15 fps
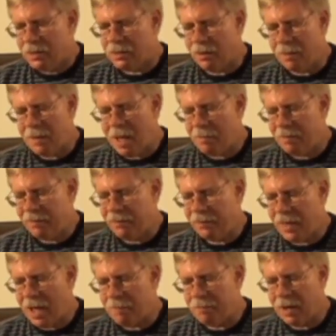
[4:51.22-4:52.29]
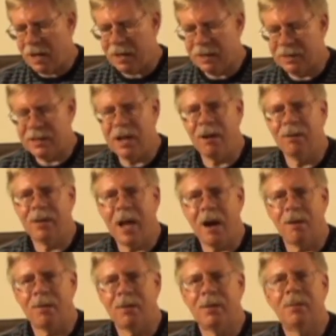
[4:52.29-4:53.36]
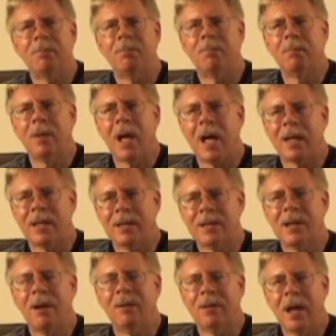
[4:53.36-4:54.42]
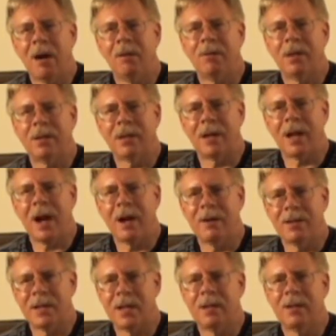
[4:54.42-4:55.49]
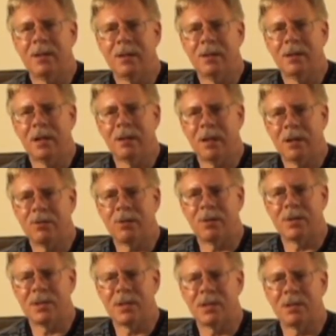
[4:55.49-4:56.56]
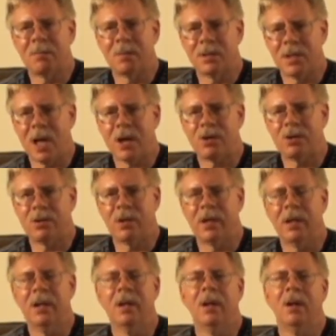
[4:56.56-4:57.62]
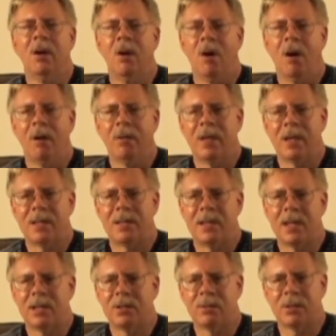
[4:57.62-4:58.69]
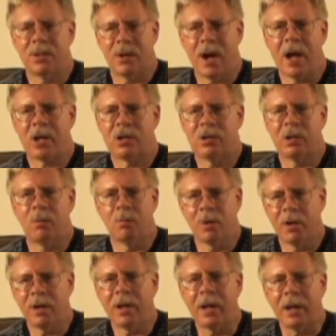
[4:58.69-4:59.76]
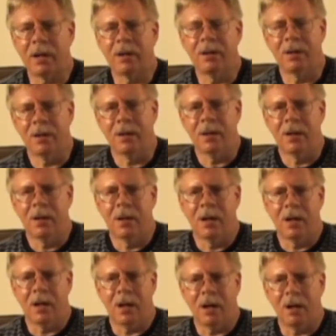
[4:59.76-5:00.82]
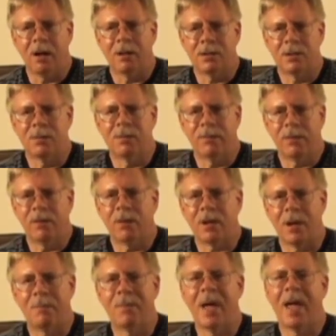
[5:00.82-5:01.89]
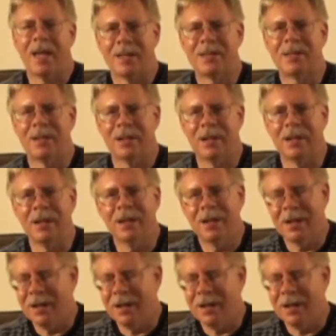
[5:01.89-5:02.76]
I'm happy for that. But I can tell now that the electrical system is actually, all the accessories are actually working to full capacity.